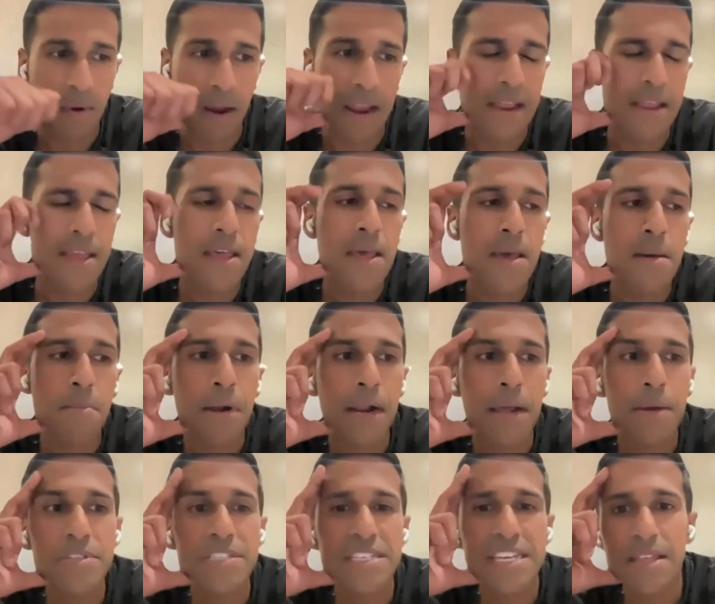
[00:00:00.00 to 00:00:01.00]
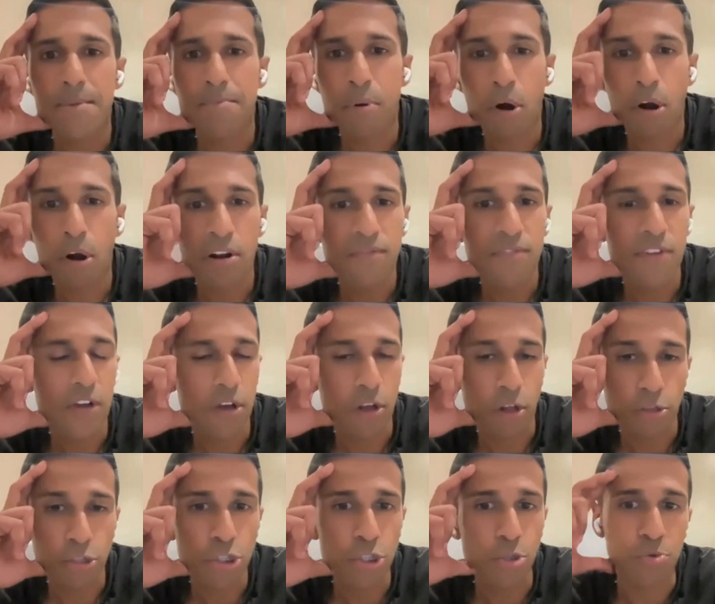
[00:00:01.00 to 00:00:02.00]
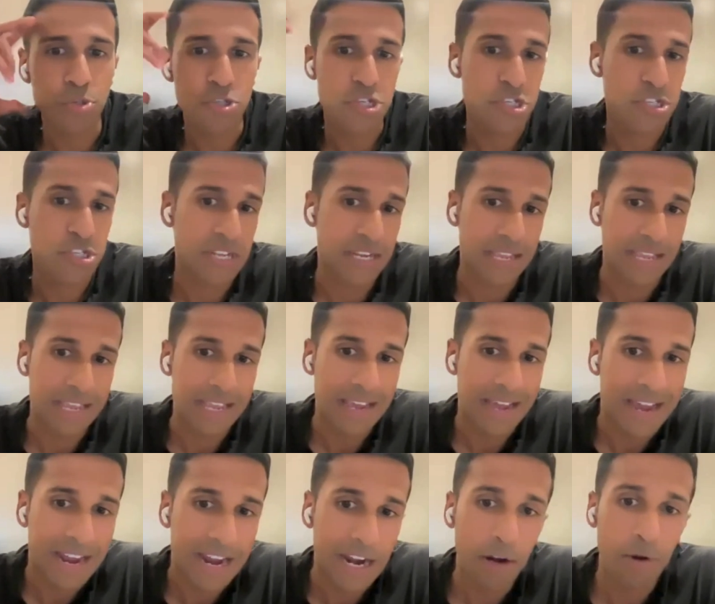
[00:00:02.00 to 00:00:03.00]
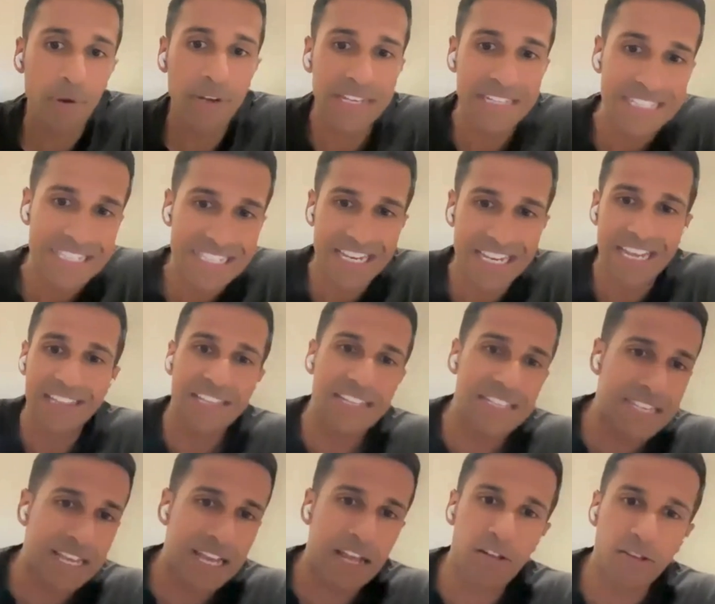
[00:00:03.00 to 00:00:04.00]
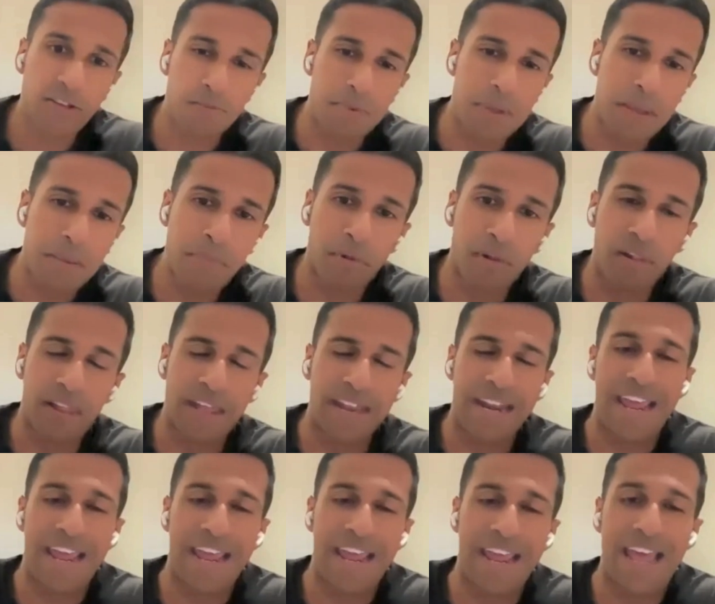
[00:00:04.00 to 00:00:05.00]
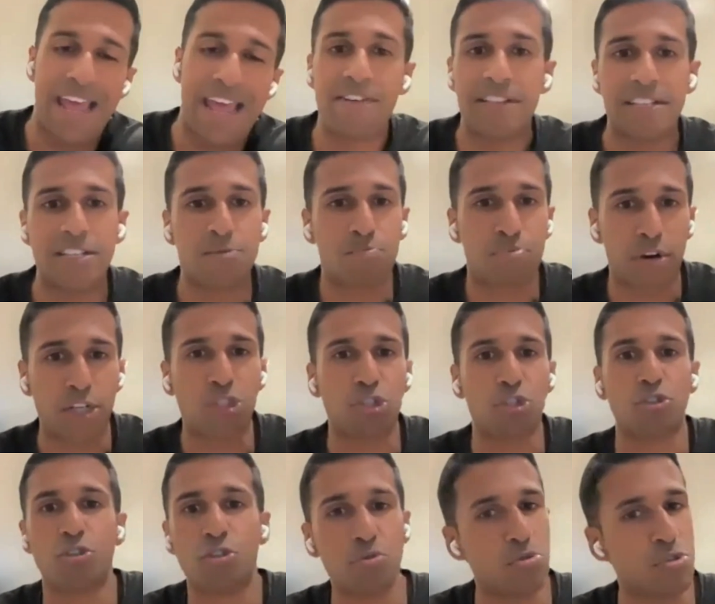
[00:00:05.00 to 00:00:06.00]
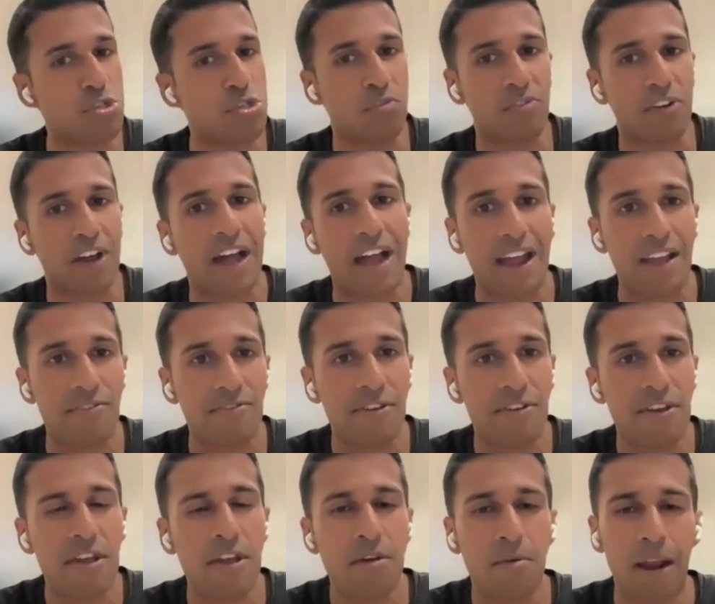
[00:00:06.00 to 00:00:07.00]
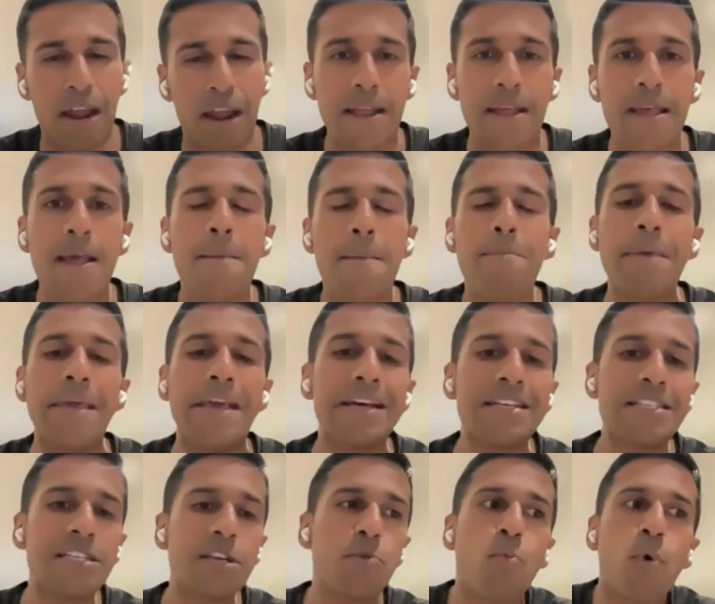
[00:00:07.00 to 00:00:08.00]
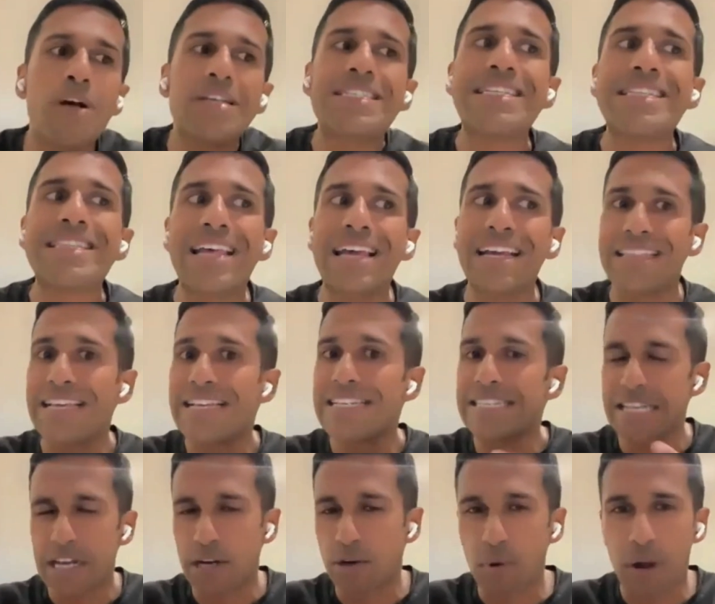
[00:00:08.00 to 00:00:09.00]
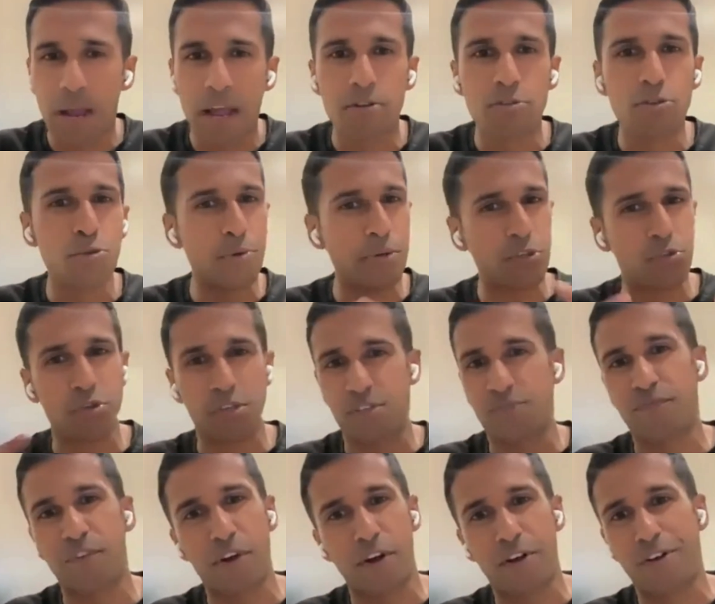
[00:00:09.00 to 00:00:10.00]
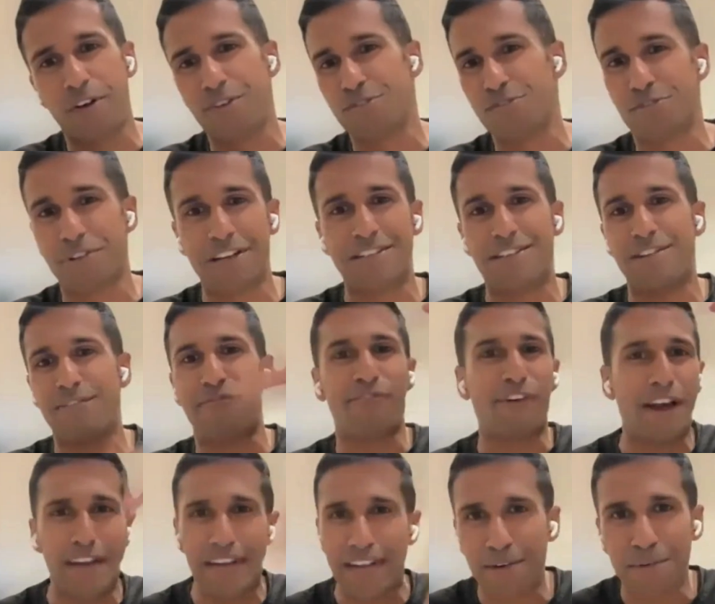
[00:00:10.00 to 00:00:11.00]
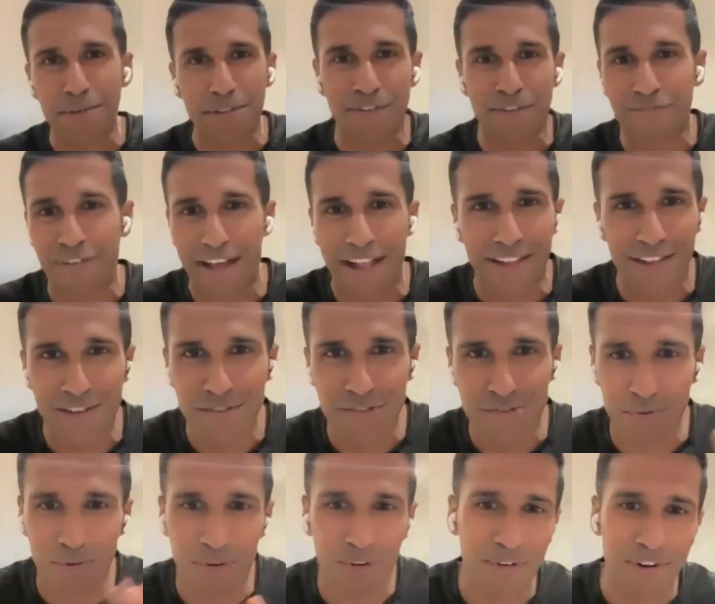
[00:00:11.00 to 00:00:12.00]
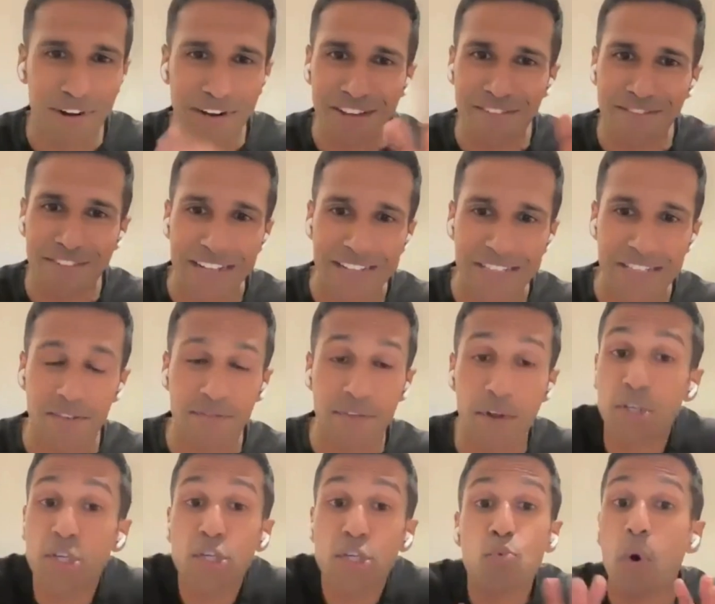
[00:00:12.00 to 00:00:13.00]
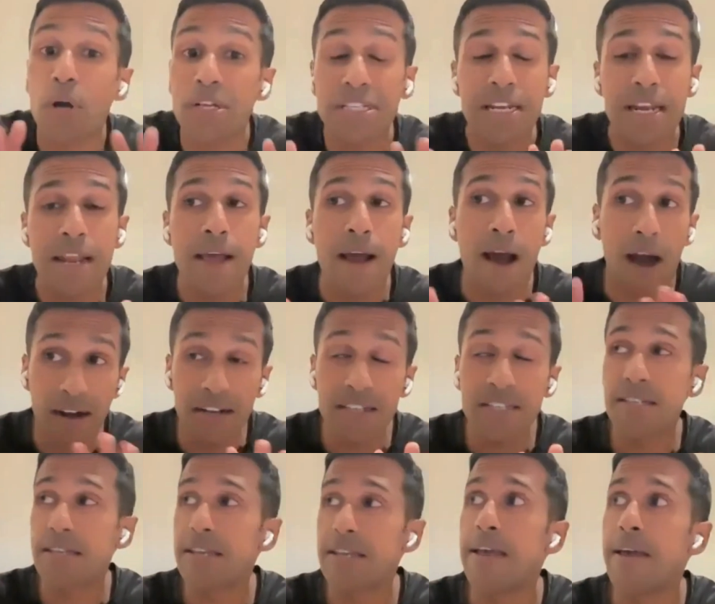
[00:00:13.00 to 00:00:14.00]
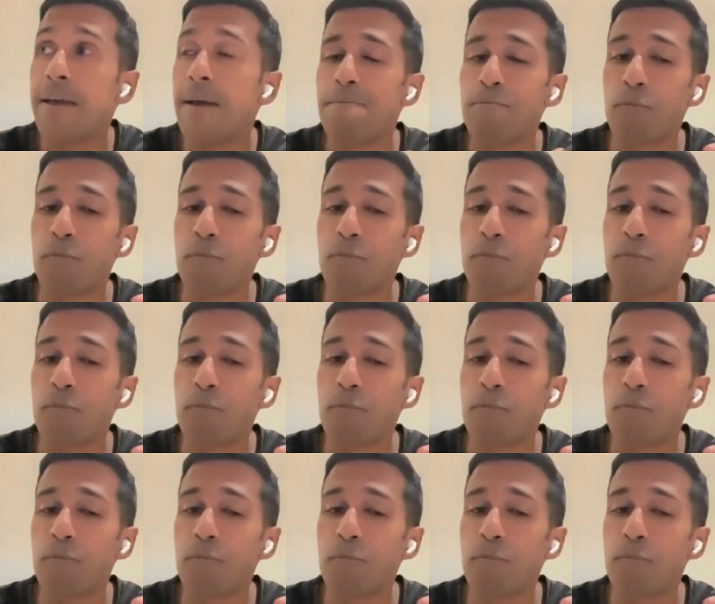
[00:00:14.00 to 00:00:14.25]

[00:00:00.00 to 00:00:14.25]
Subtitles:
right? But I would say that part of the culture was just like hiring insanely talented people and having this pressure to survive, right? Because it wasn't like they sat around doing trust falls or like defining what the values were or any of that stuff. There just wasn't, honestly,